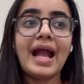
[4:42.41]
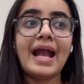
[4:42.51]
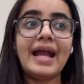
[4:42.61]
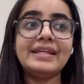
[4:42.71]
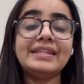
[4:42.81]

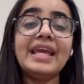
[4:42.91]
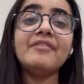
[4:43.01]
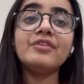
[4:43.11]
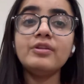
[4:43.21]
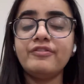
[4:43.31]
and
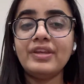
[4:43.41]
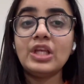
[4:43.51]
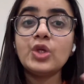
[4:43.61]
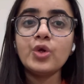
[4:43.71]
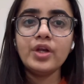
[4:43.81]
they will
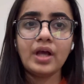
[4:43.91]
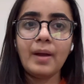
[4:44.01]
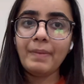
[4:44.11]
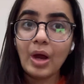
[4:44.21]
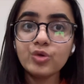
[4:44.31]
feel good
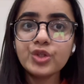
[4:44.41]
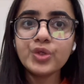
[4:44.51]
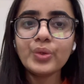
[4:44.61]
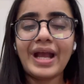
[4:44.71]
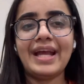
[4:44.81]
about
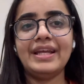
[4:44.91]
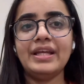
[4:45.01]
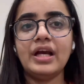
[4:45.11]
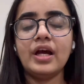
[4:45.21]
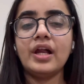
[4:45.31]
you, and